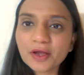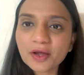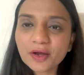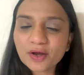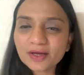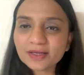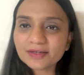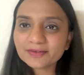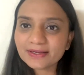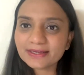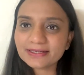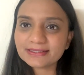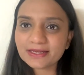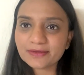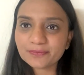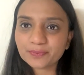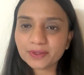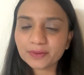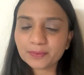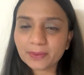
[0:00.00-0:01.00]
Alright
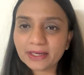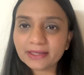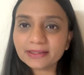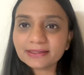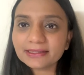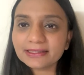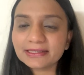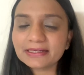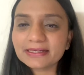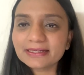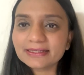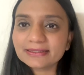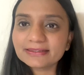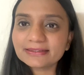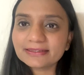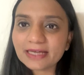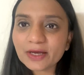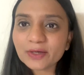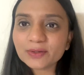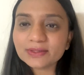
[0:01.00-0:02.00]
everyone,
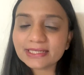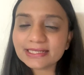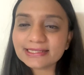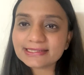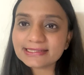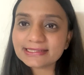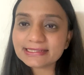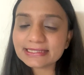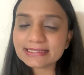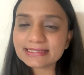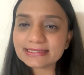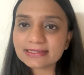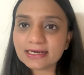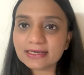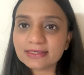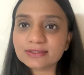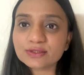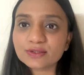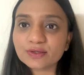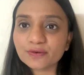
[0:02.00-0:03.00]
now let's
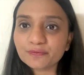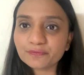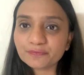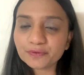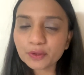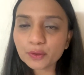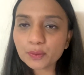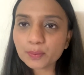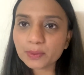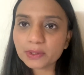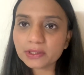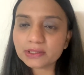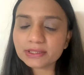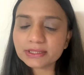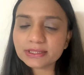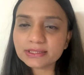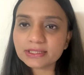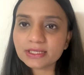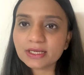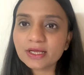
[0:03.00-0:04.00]
discuss few
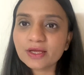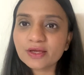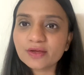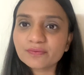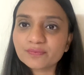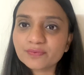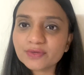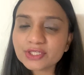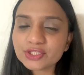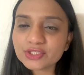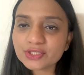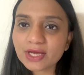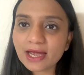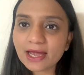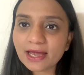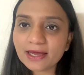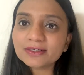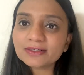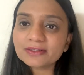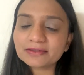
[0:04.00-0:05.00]
words which
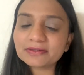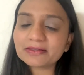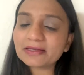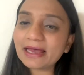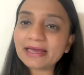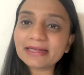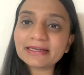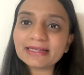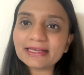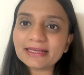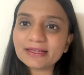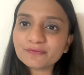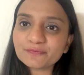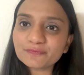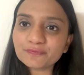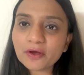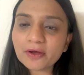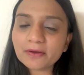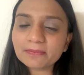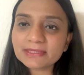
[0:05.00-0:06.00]
have an
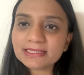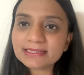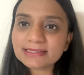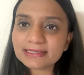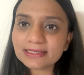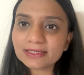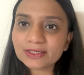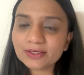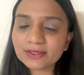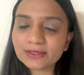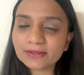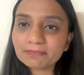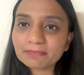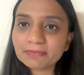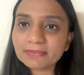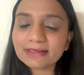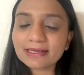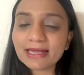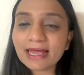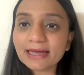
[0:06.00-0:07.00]
informal synonym
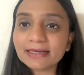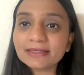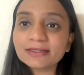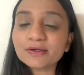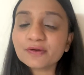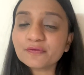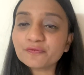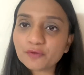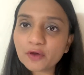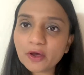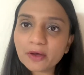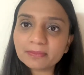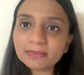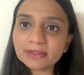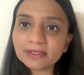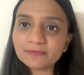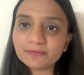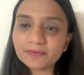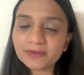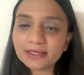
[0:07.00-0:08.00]
and a
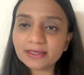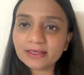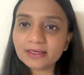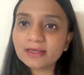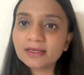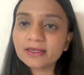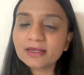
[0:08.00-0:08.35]
formal way